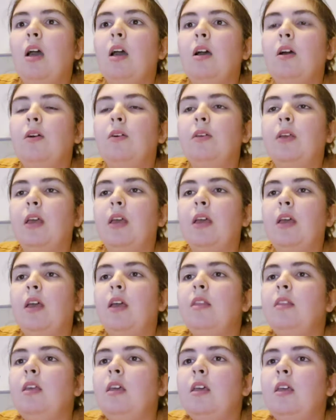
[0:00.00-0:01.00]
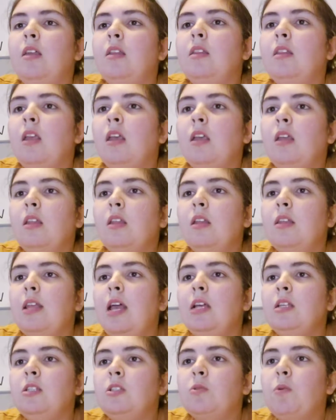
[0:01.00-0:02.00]
Okay, and then the
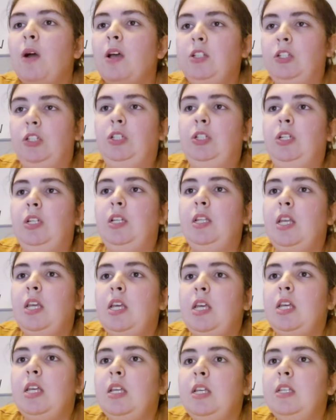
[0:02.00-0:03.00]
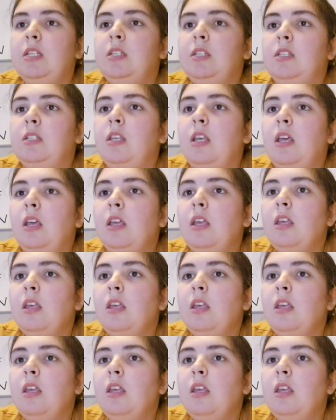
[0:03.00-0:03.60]
next question is,